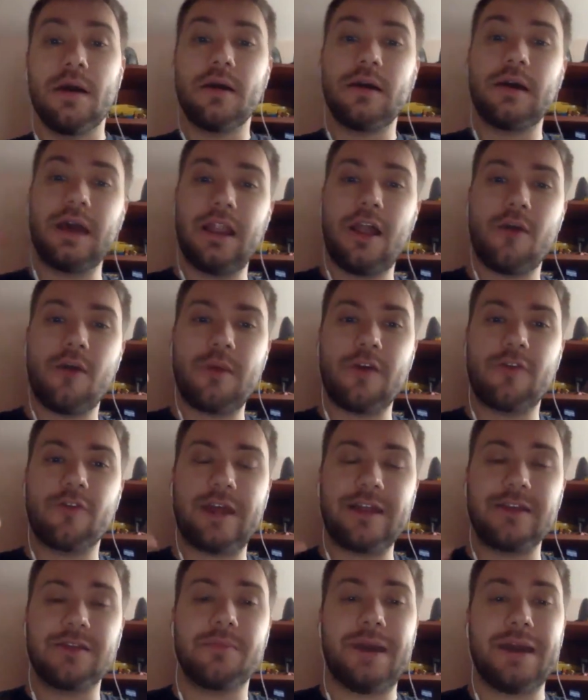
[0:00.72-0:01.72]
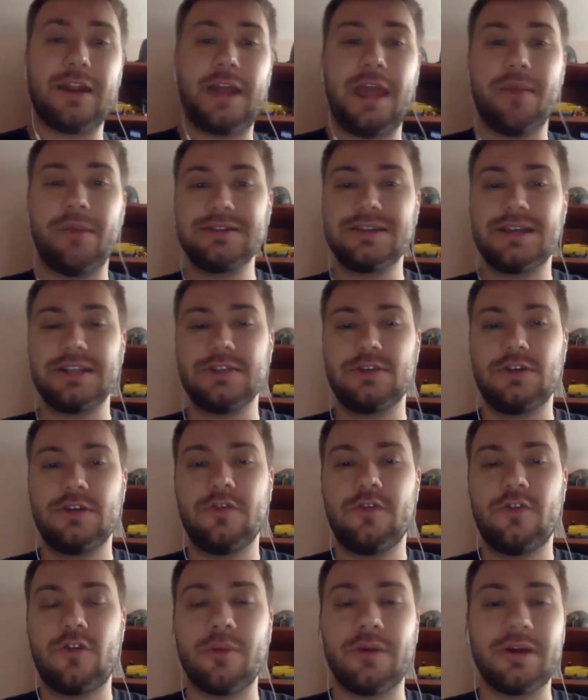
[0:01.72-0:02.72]
Hello, my friend. My name is
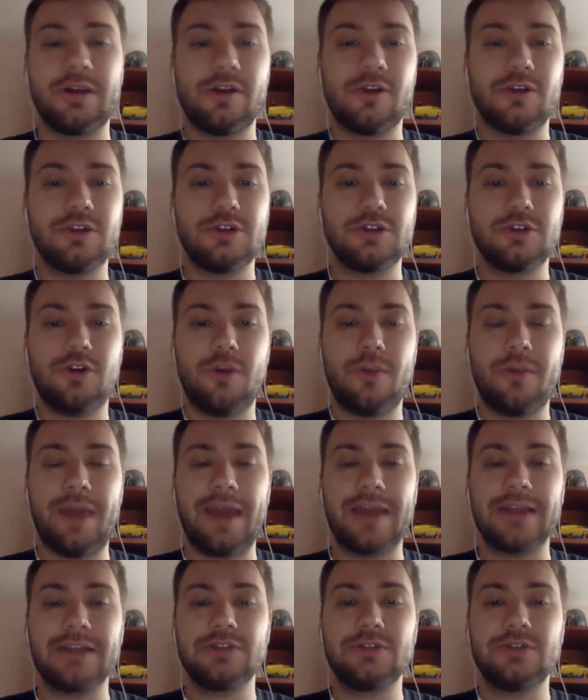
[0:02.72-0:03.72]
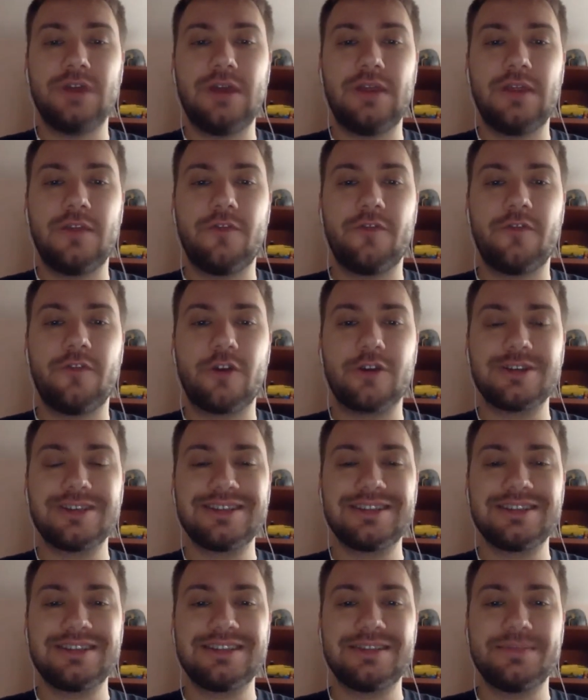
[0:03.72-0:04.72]
Anton from Conduct.com, and today the
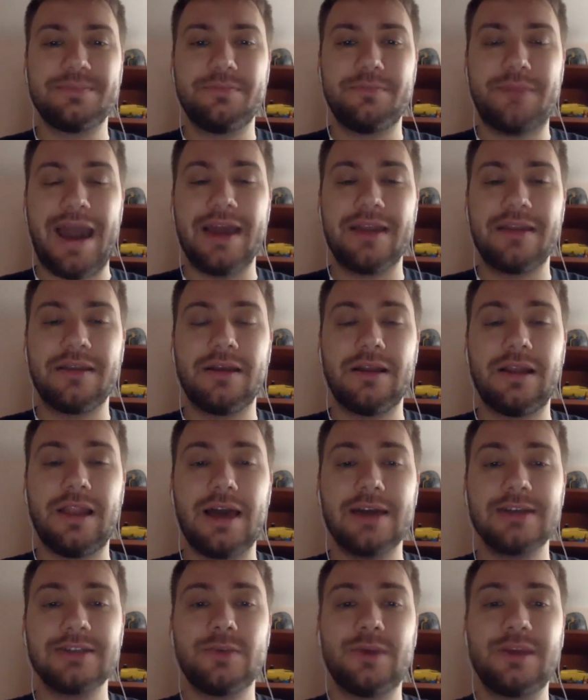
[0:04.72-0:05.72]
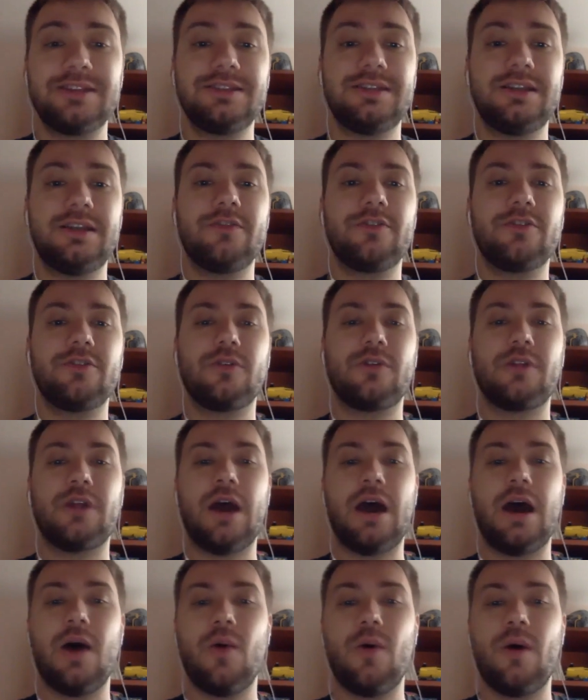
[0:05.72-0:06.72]
first Python class we're delivering on
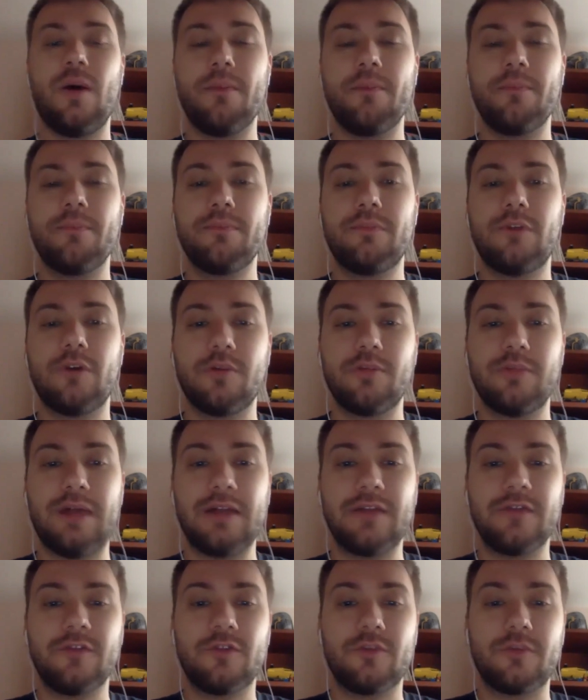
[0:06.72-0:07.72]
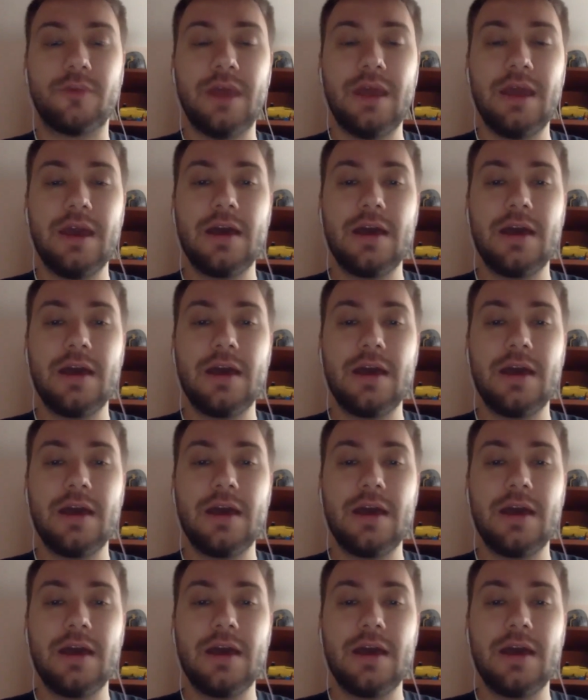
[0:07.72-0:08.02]
our blog platform.